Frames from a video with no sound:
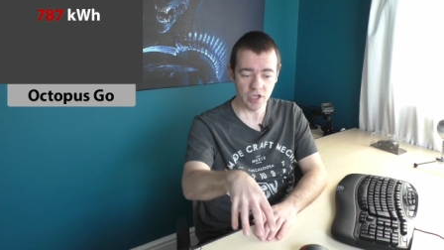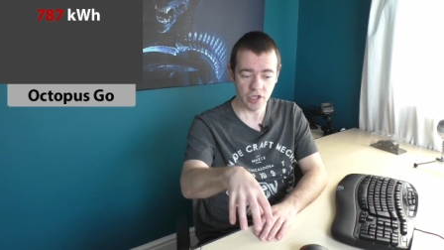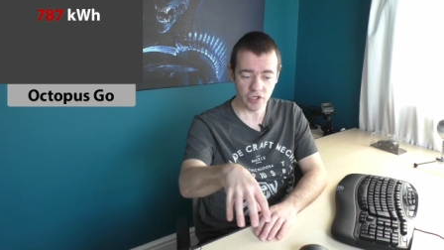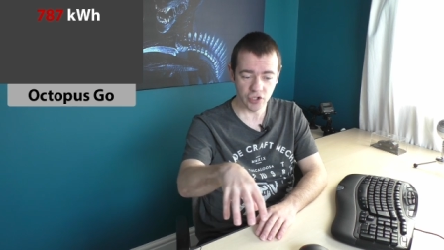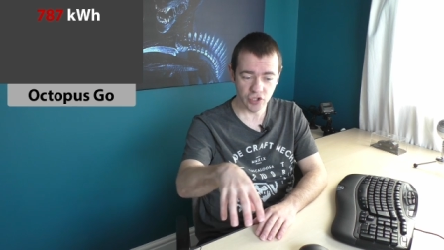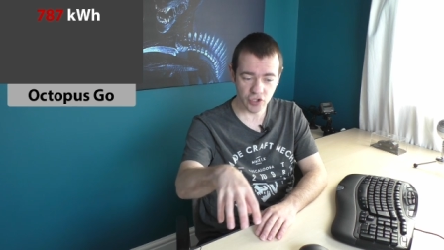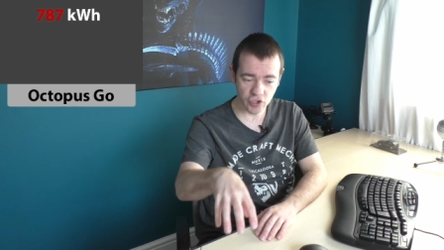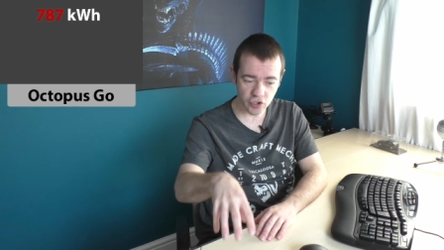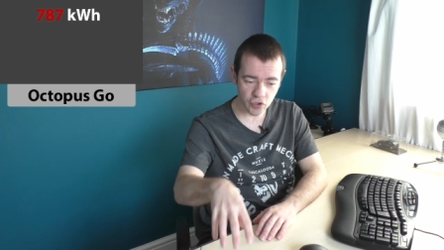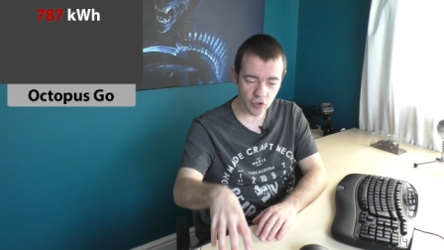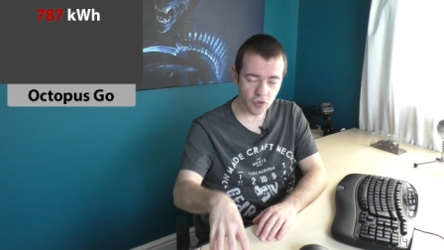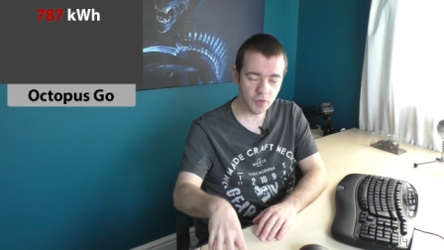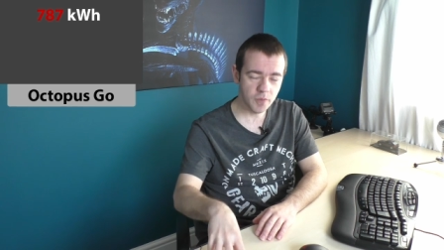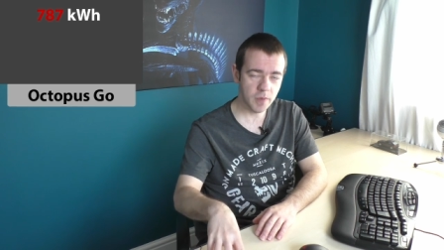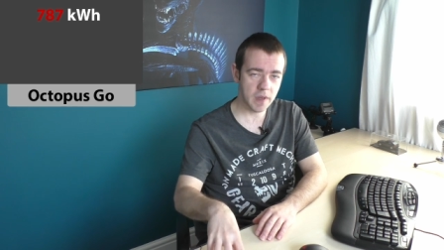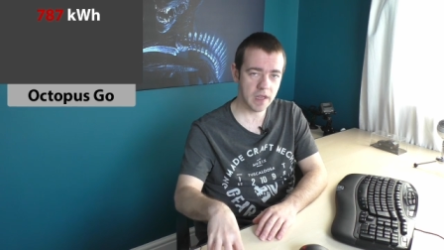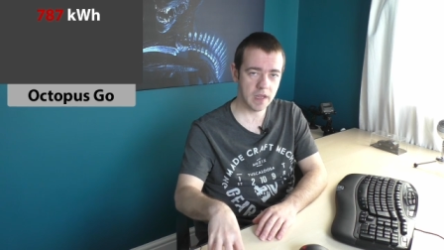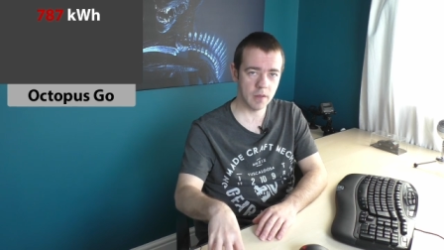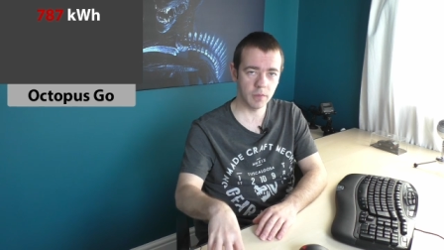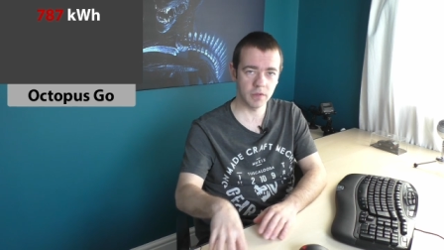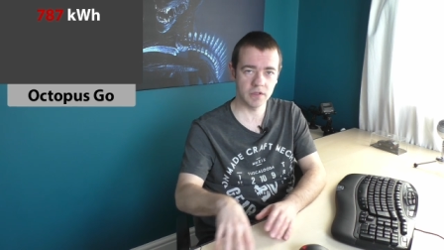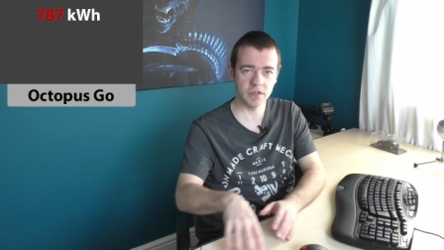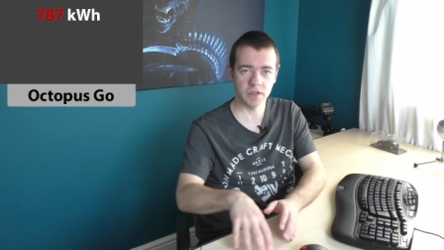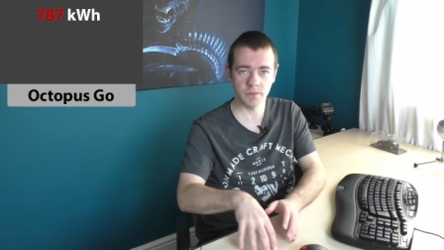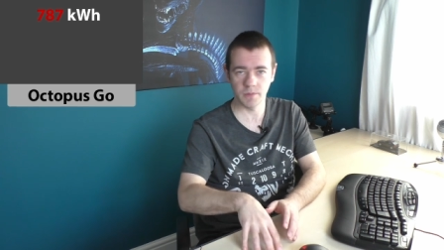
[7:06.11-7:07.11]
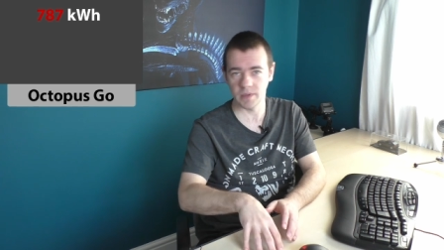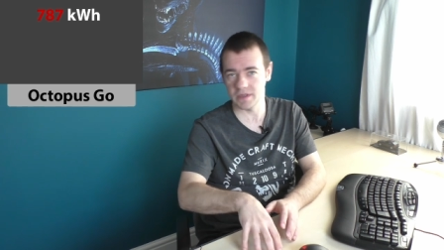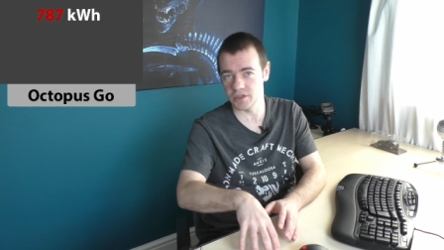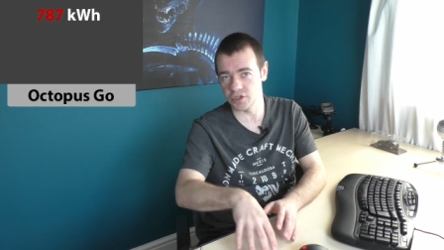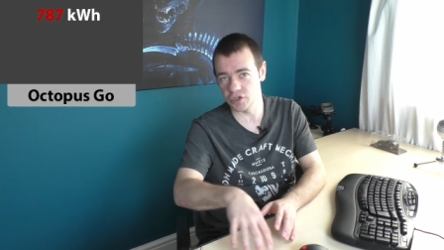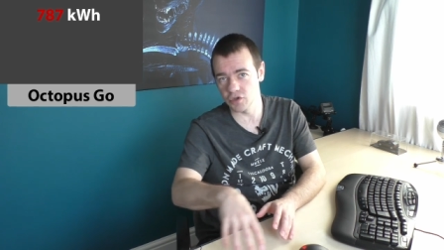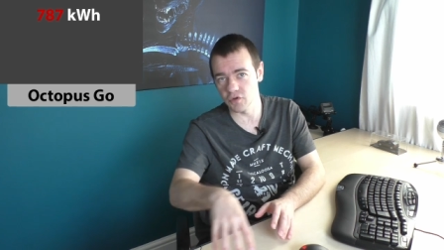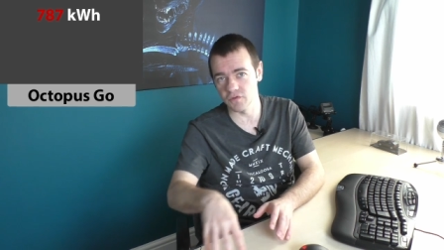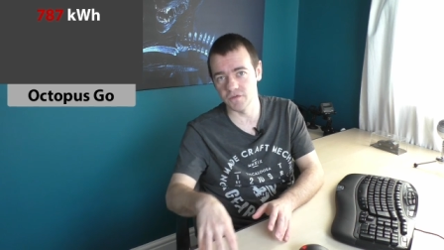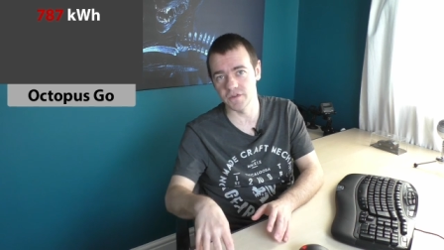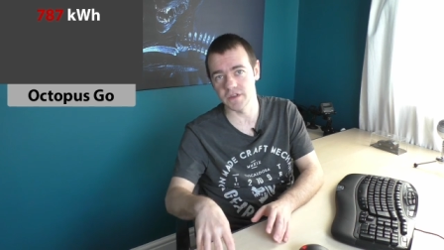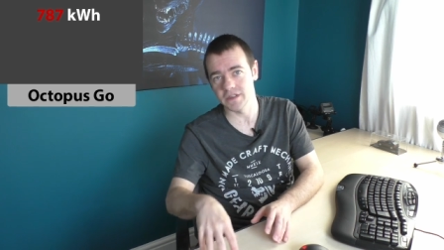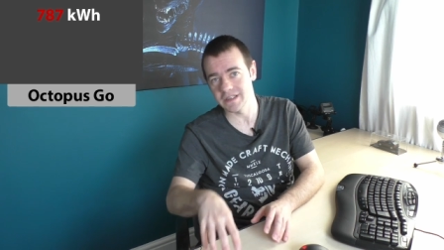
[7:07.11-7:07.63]
should be able to be
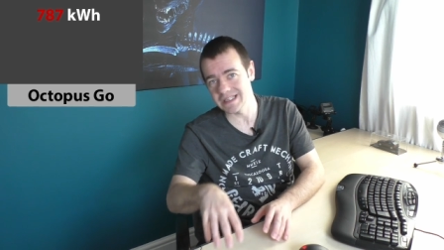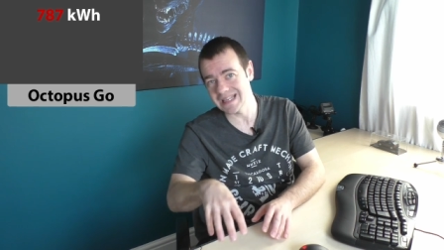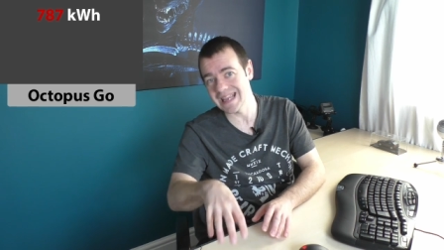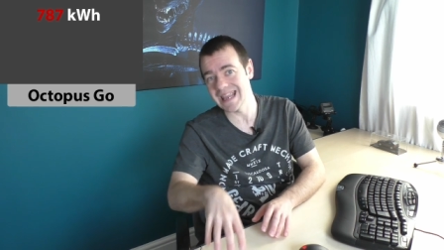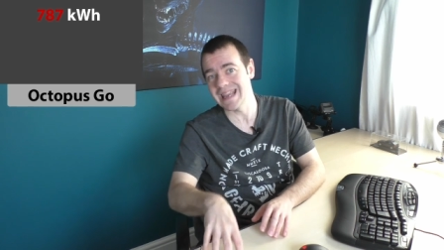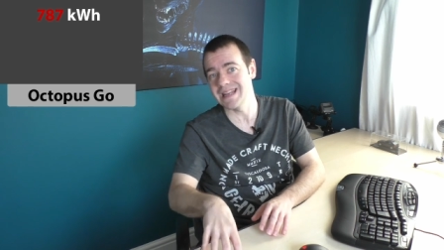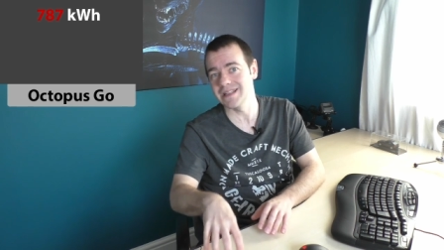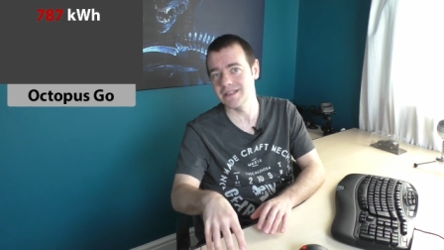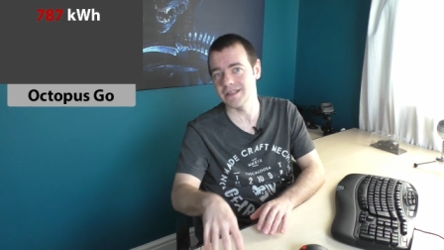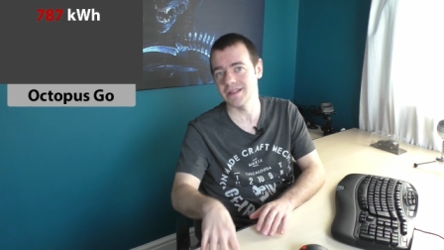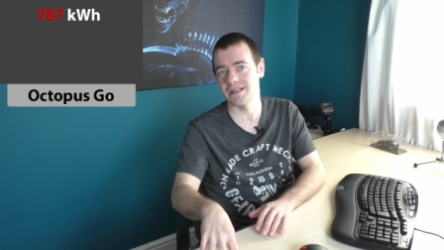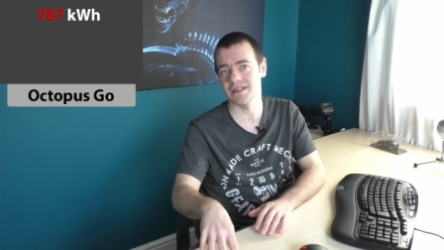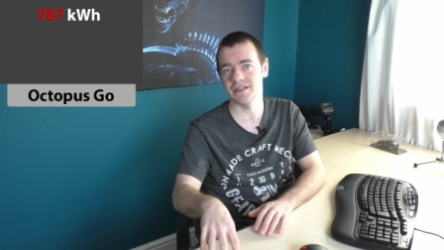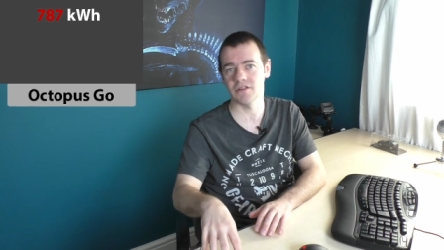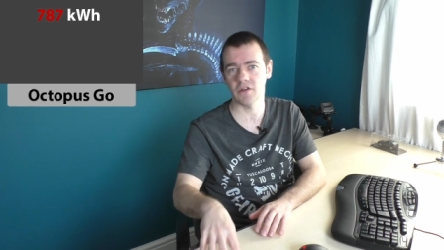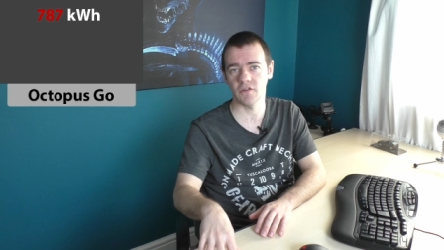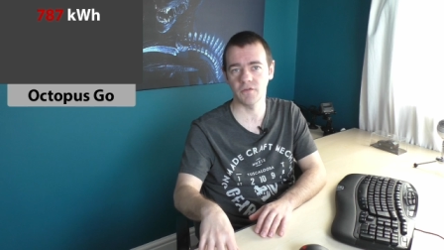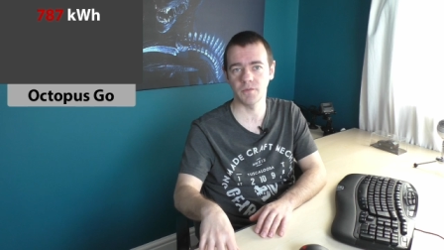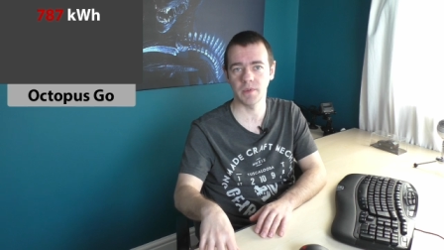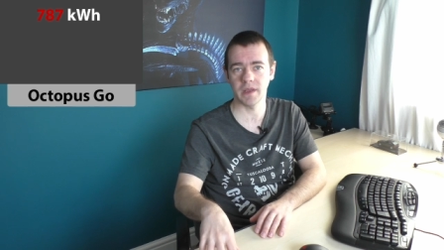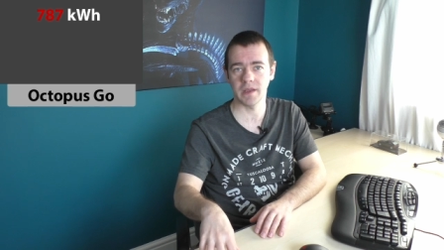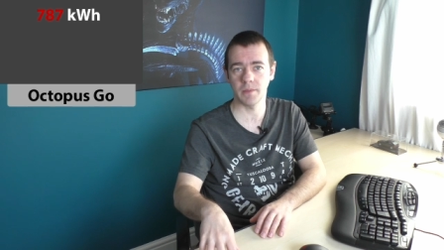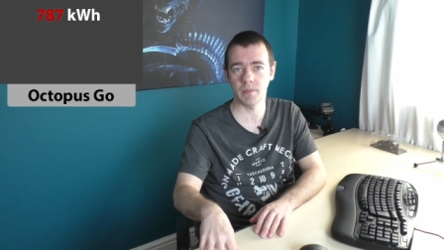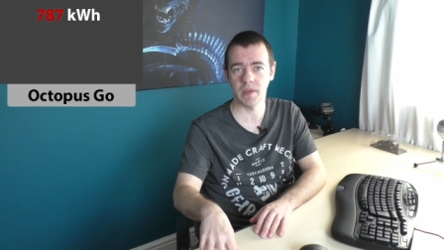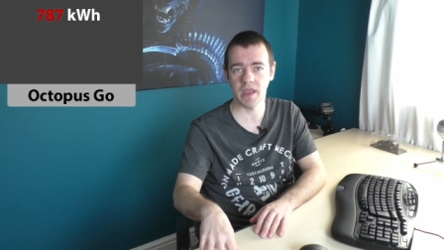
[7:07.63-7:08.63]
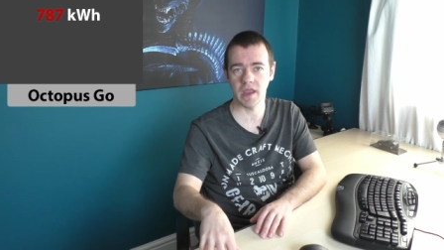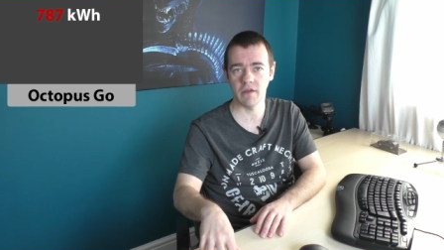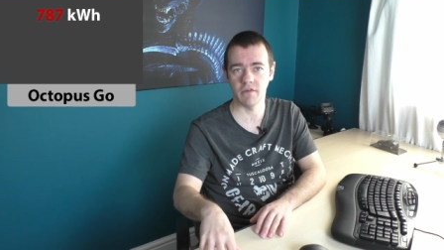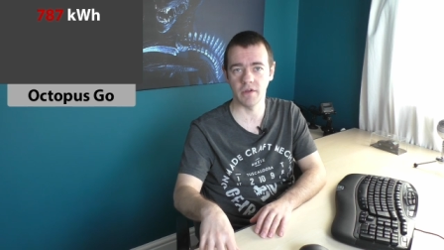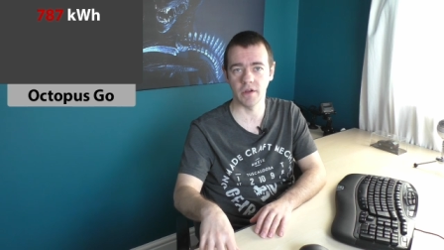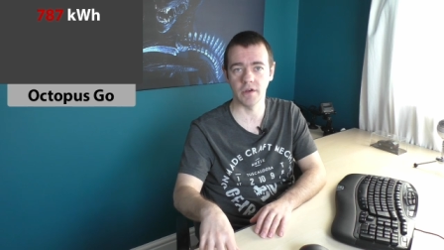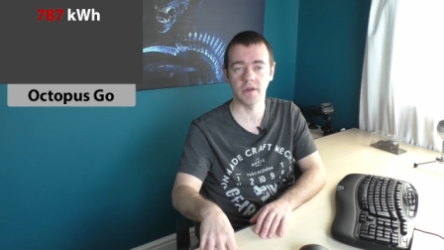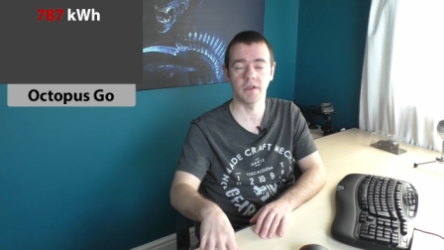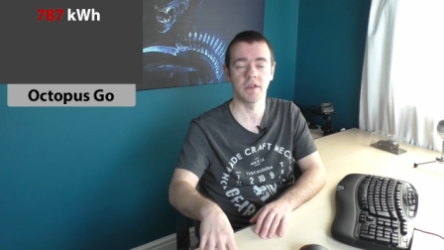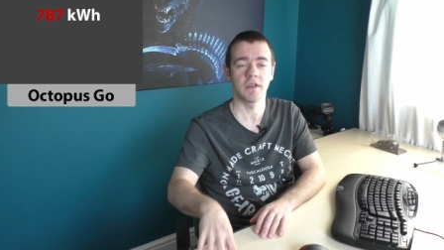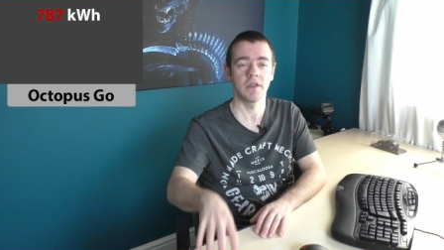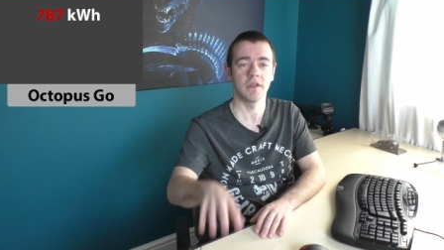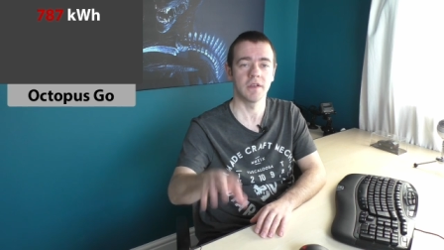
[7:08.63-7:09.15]
shoved into this off-peak
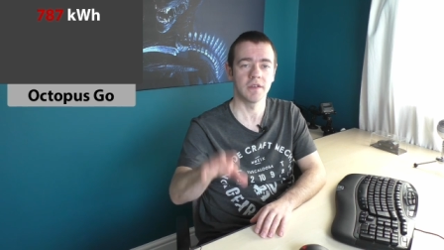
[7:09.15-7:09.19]
period.